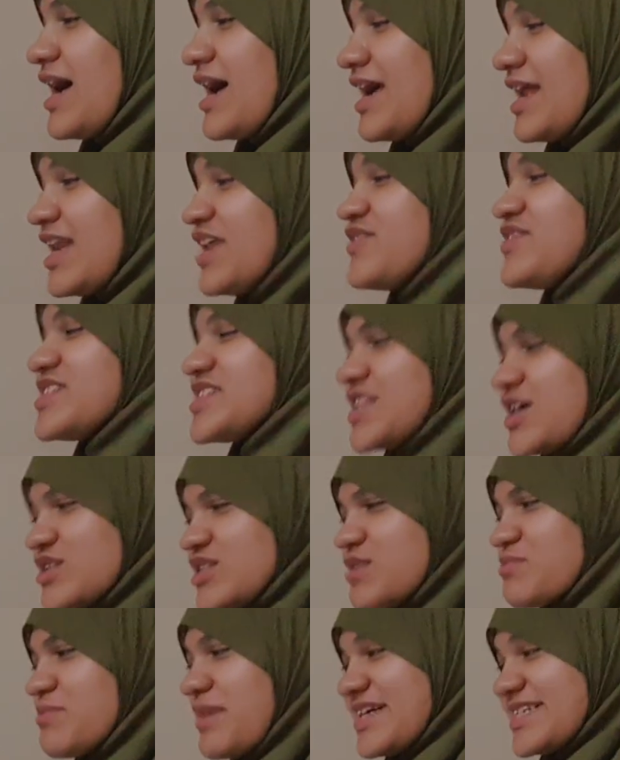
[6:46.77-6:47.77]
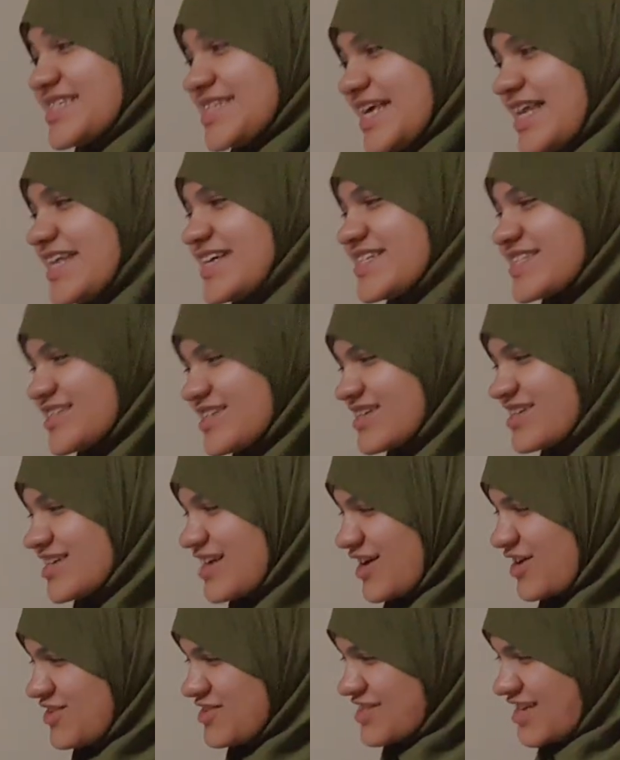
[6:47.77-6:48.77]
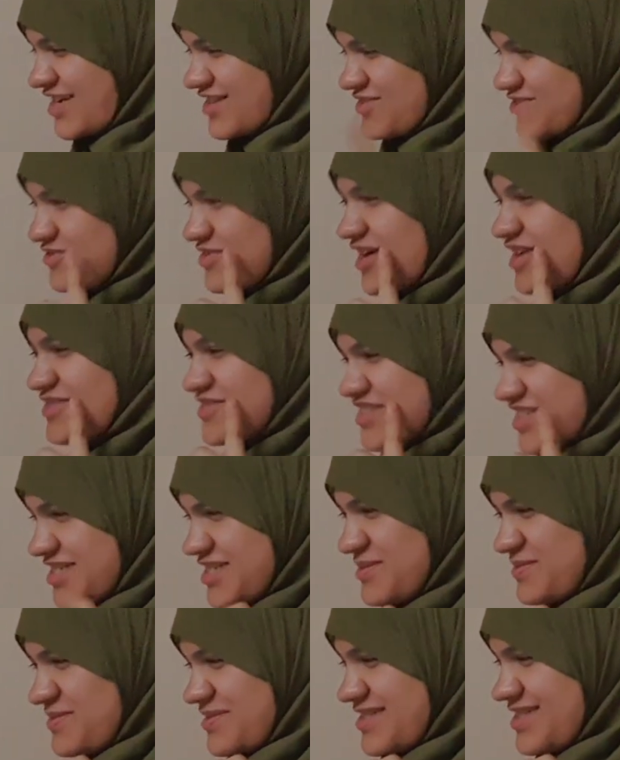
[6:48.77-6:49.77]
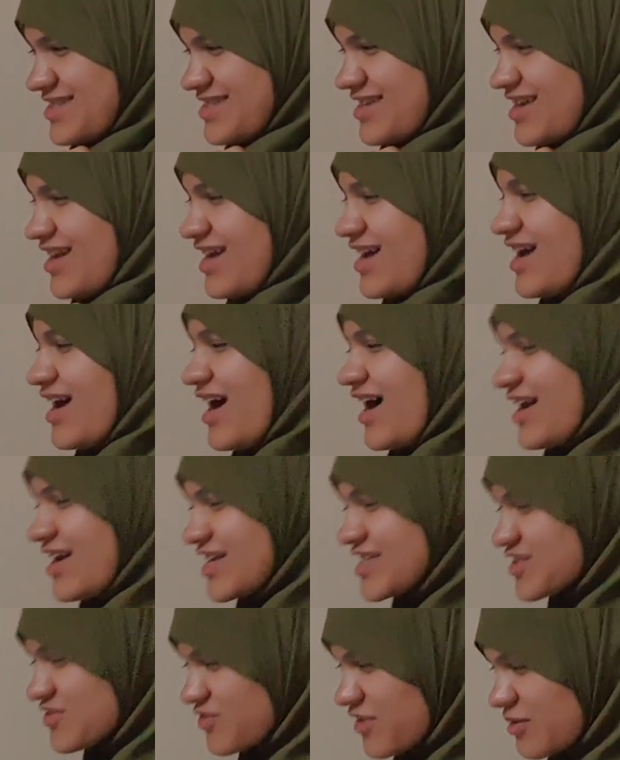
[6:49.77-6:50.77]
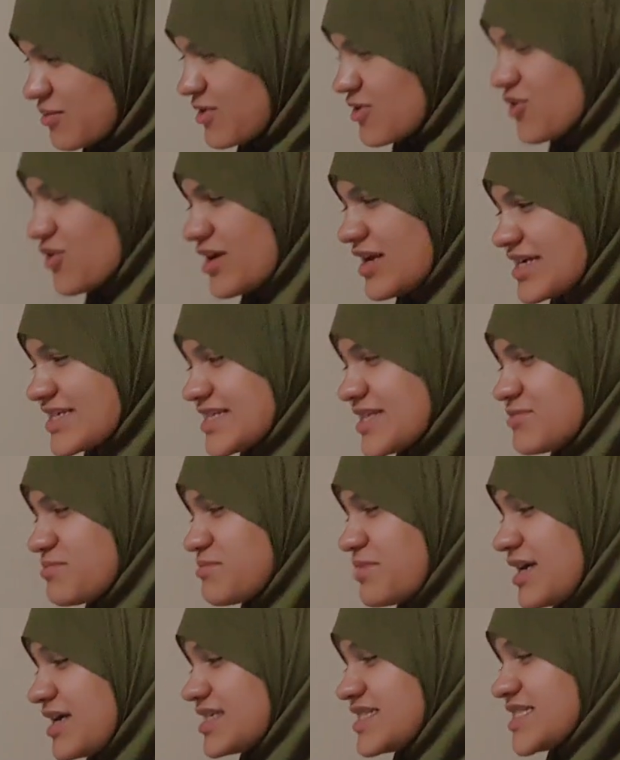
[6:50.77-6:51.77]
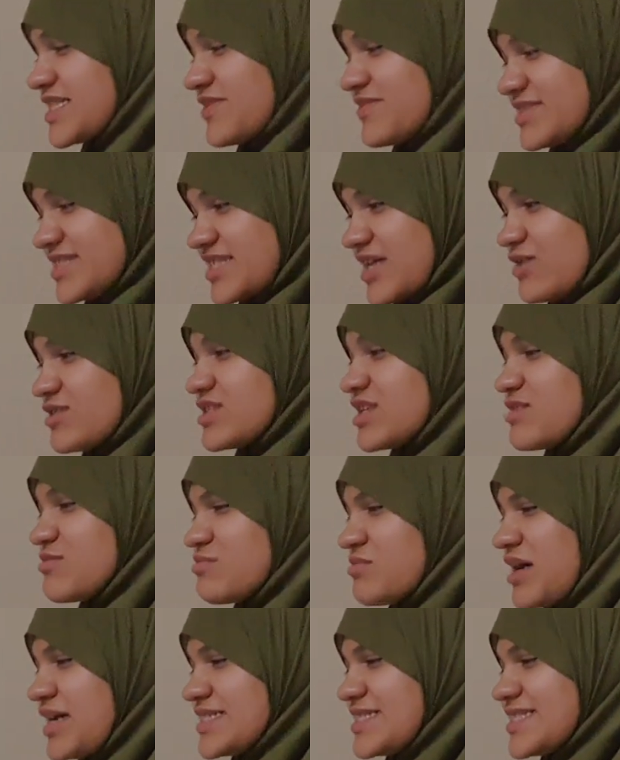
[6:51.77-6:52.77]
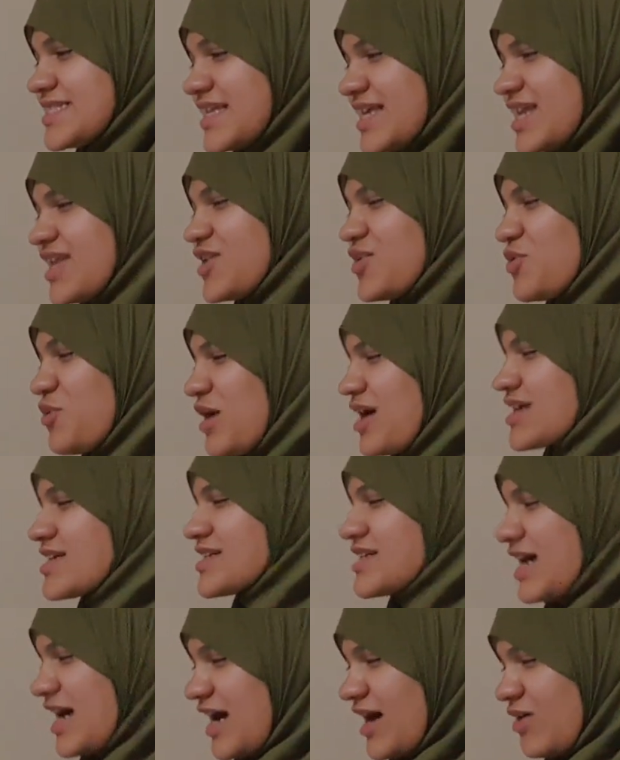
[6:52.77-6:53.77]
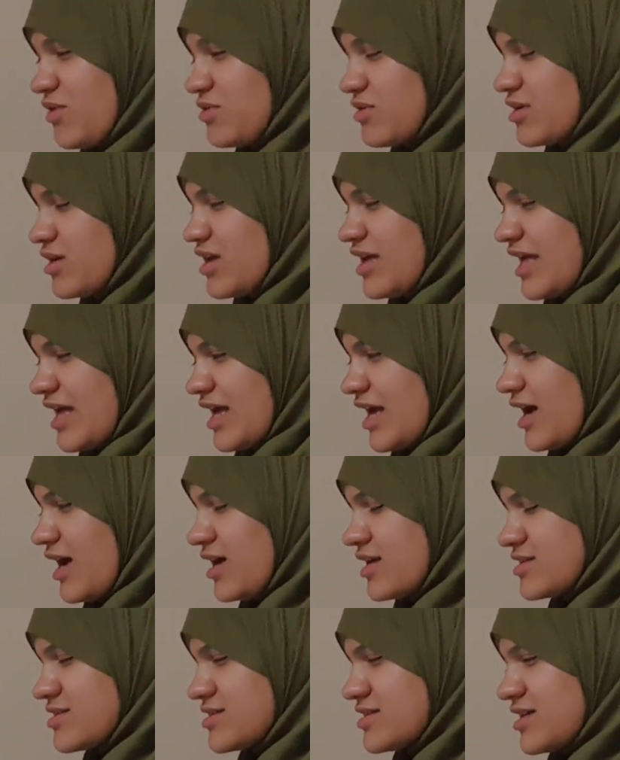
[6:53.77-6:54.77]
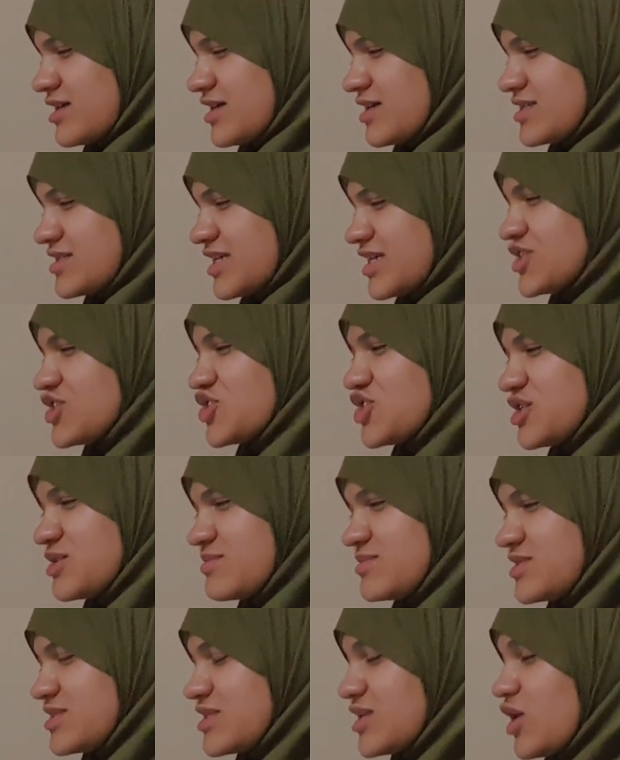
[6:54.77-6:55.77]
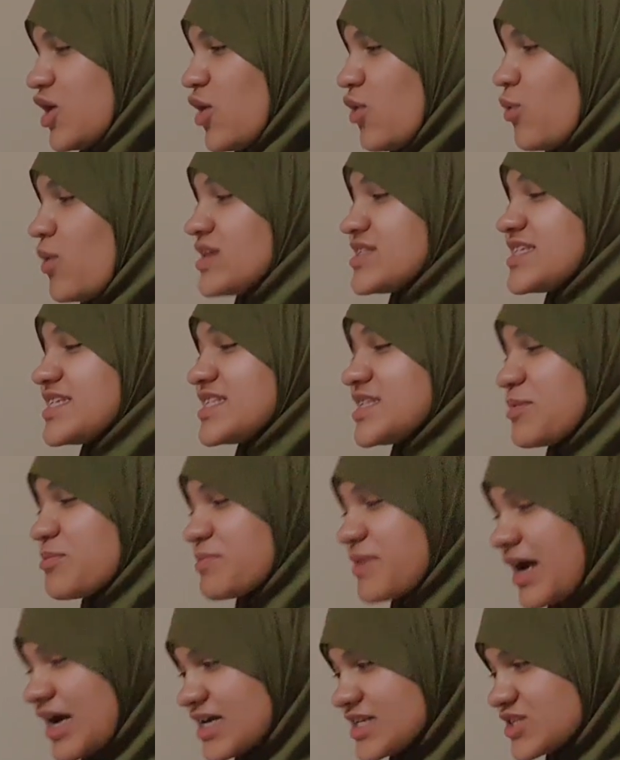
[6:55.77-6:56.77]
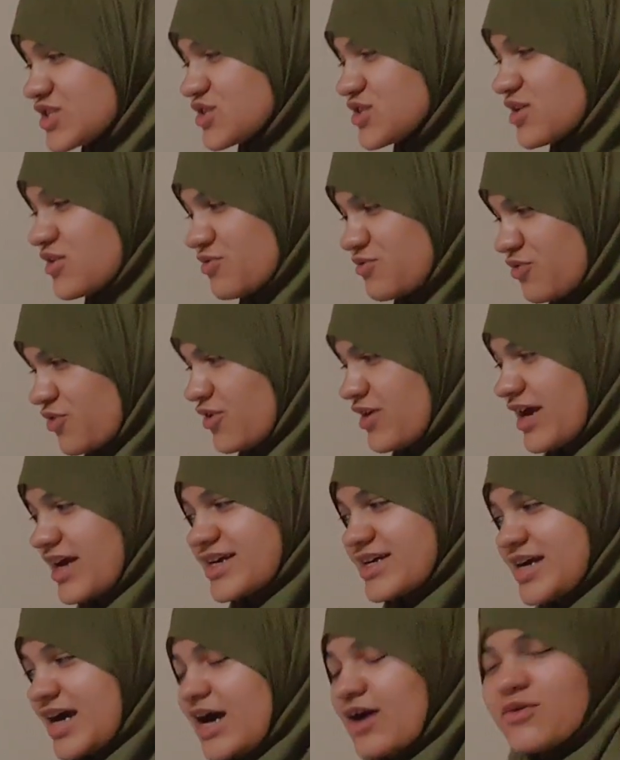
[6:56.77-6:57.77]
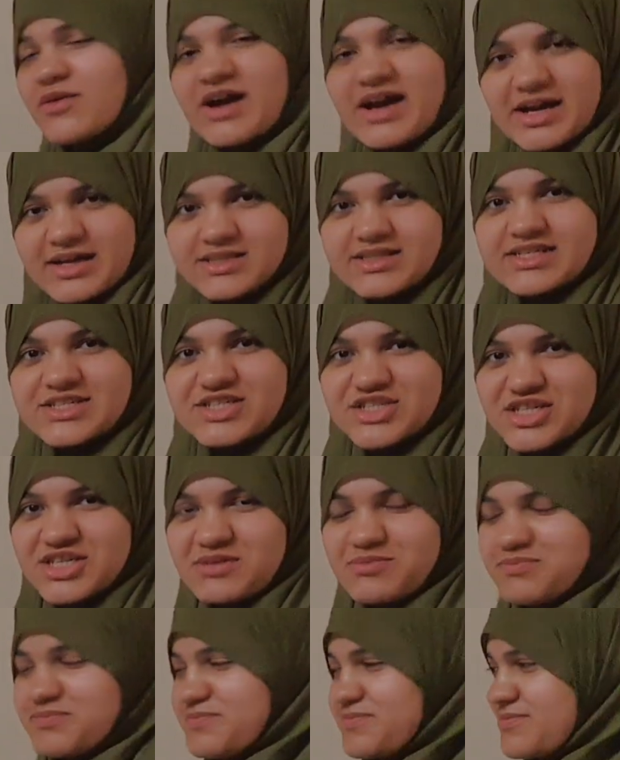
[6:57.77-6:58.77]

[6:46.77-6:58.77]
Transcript: 11,000 by selling 3 cows and 5 sheep. Another farmer collected 7,000 by selling 1 cow and 10 sheep. What is the price for a cow and a sheep?